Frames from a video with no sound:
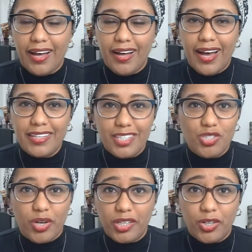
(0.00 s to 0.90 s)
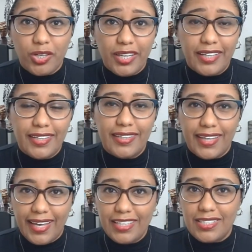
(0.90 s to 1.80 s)
I just read earlier
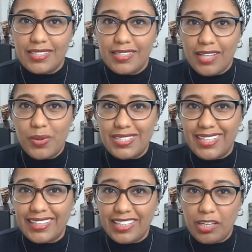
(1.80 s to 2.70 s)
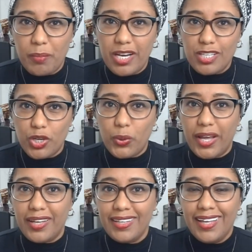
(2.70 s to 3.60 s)
that the case that was detected in
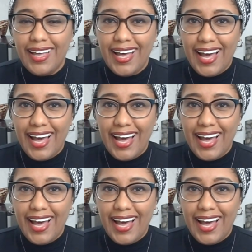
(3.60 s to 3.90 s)
Minnesota